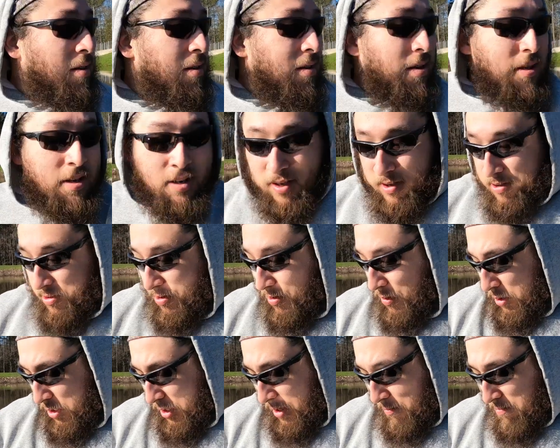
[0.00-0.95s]
Yeah,
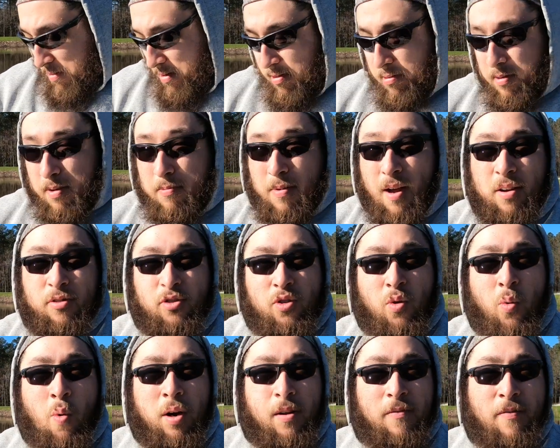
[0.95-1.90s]
so it's gonna probably be about
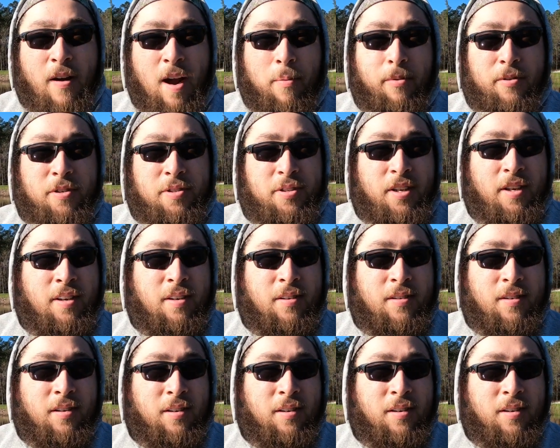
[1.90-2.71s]
25%